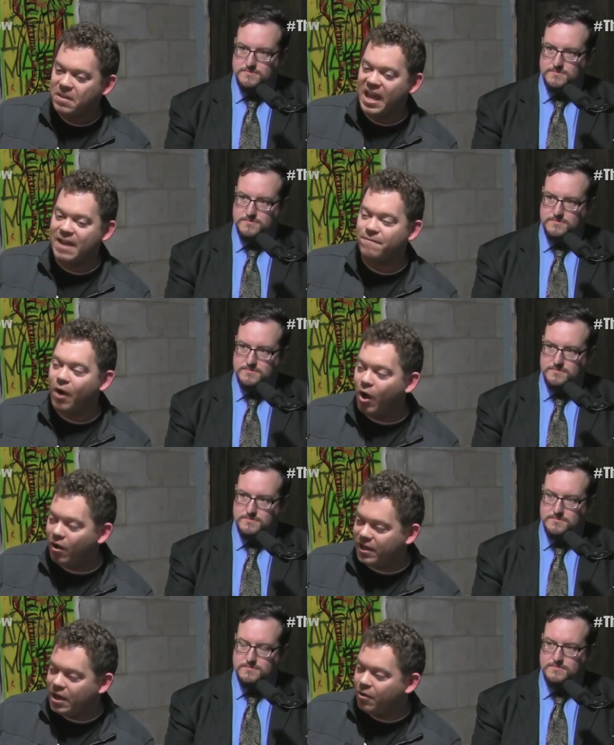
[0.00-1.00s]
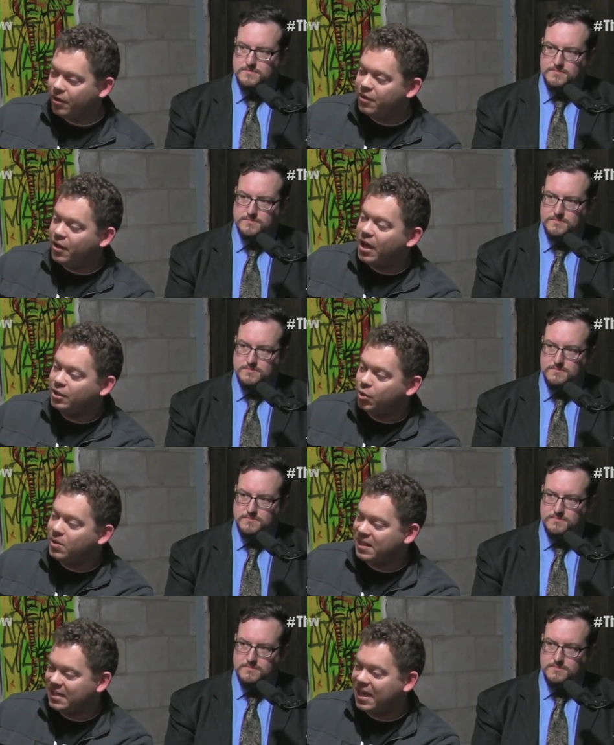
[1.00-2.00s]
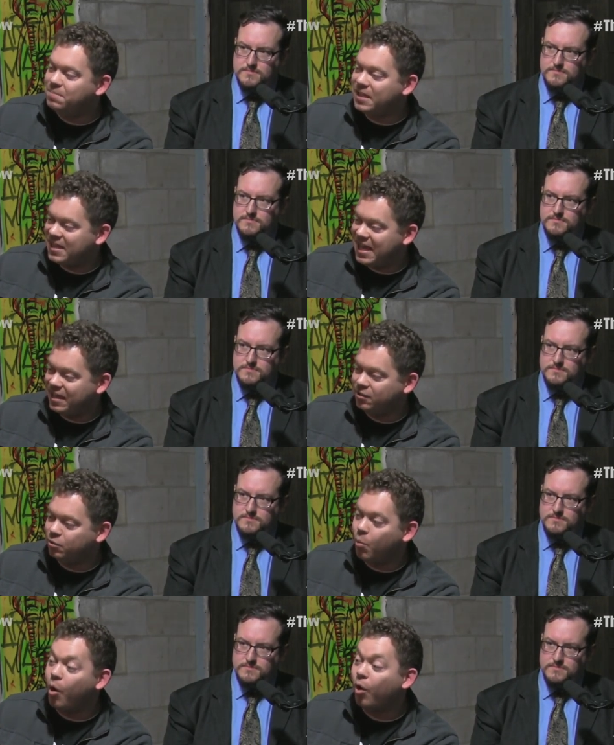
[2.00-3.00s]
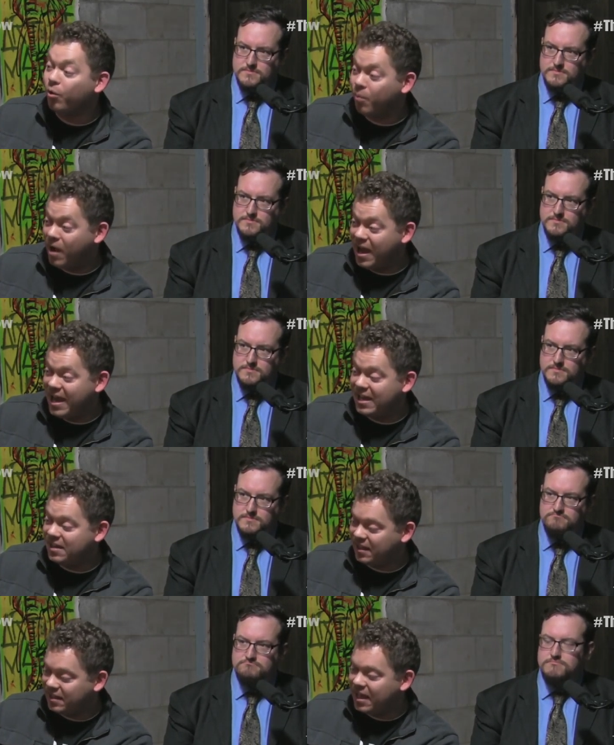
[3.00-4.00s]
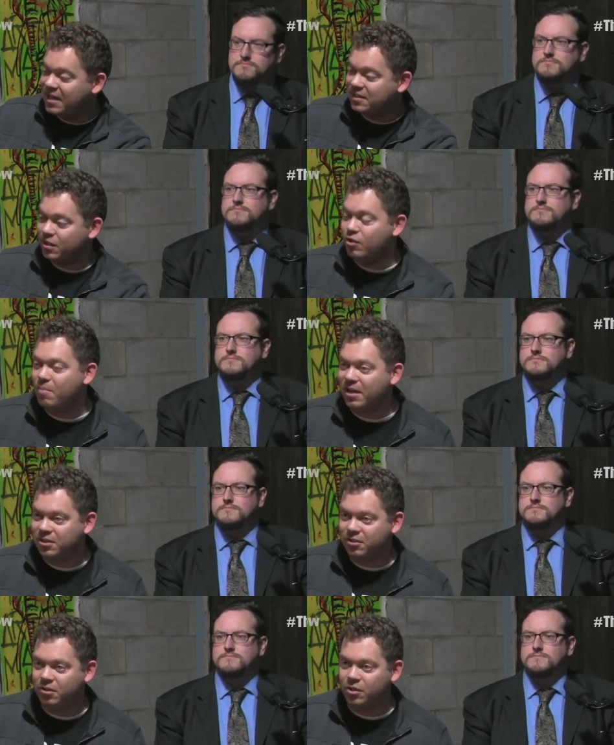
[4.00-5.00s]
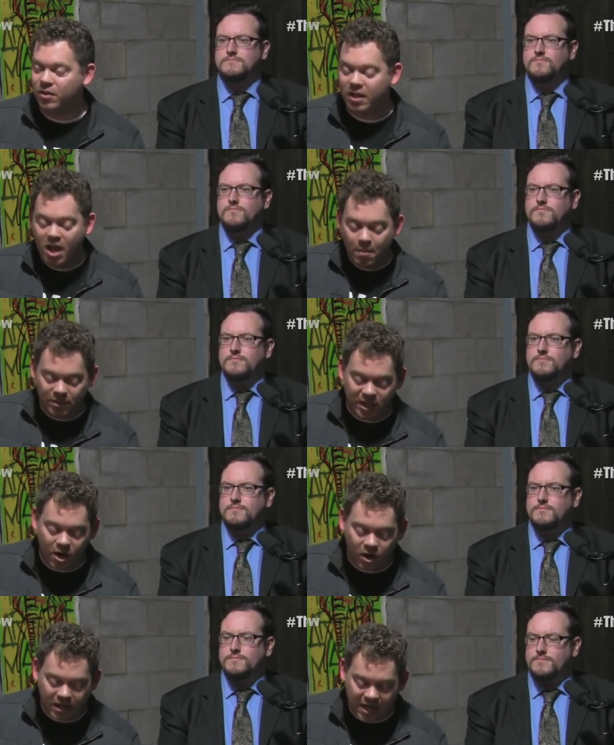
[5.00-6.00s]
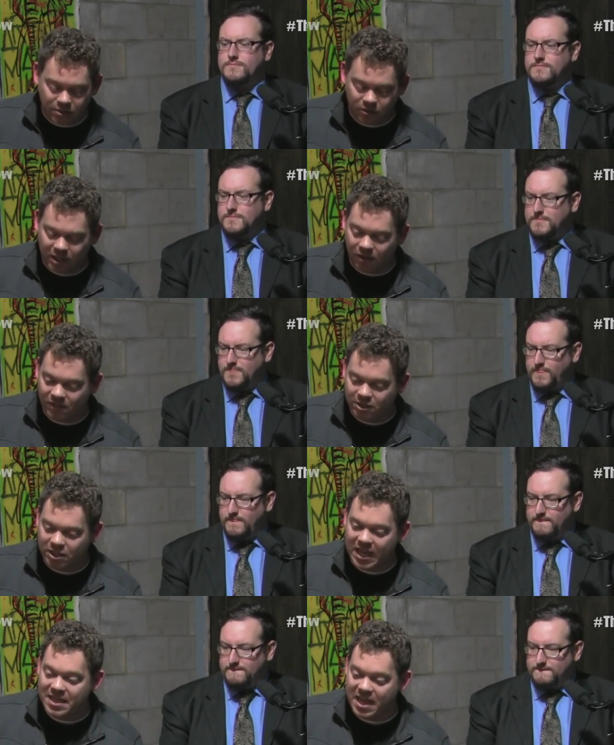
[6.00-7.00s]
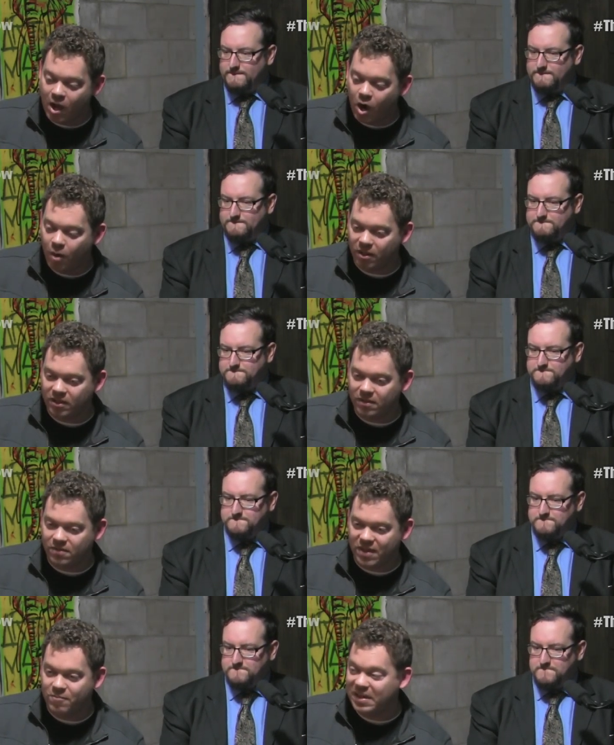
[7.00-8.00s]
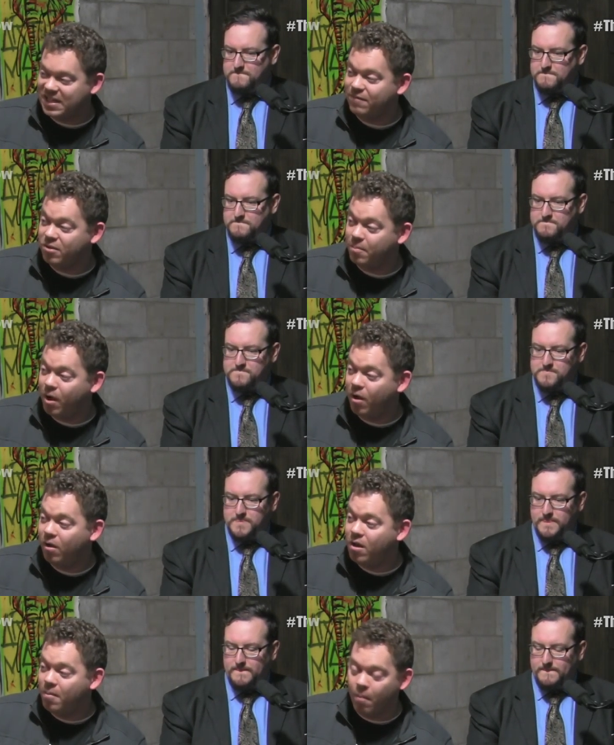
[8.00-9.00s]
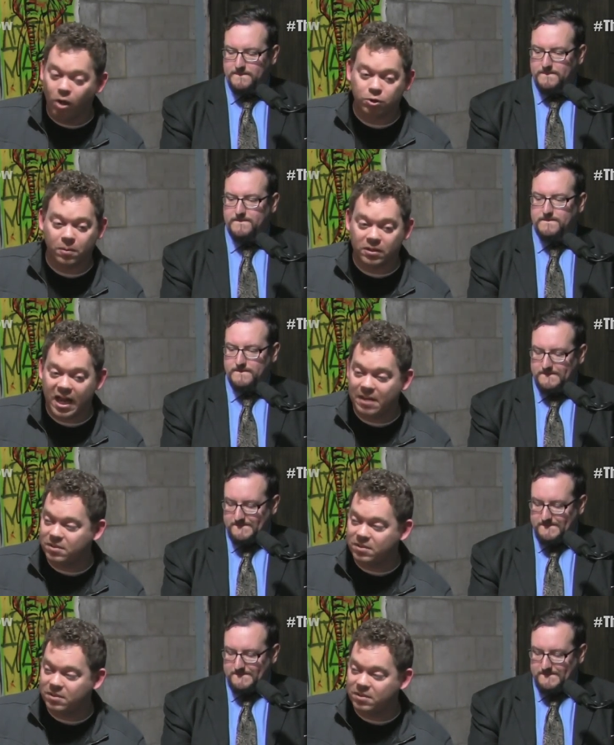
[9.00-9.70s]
Speaker 1: involved. You know, they're, they're not doing the types of things worldwide that the guys that you mentioned are doing. But they are on national television, and they are they've been given the ball multiple times